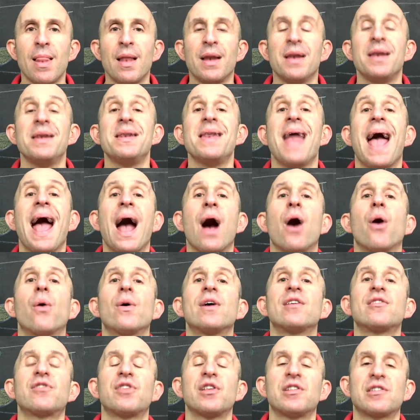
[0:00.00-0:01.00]
Now
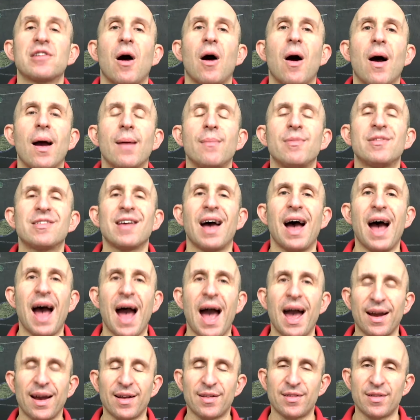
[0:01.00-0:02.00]
is the time to
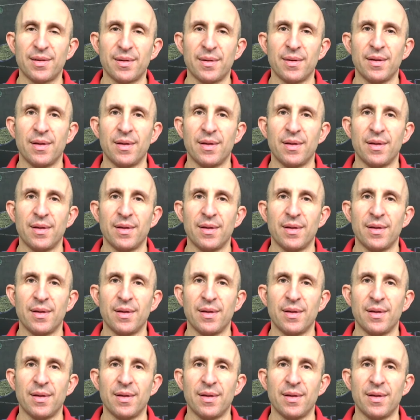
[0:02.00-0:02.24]
act.